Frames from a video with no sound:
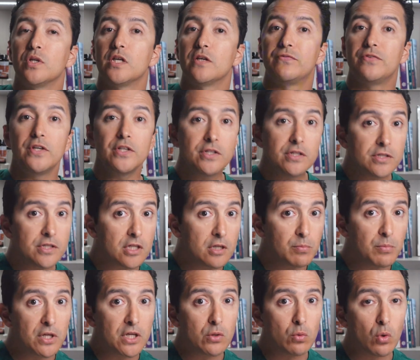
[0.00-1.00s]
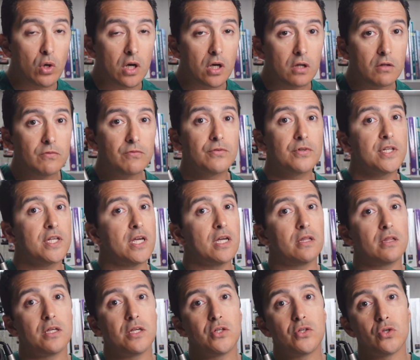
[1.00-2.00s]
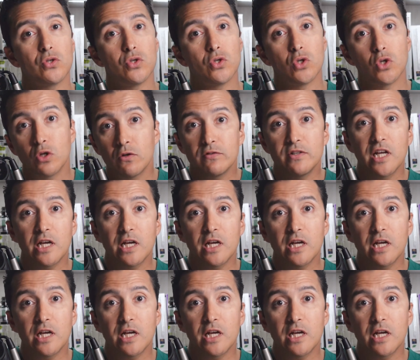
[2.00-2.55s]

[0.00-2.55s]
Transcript: deficiency in B twelve can lead to nerve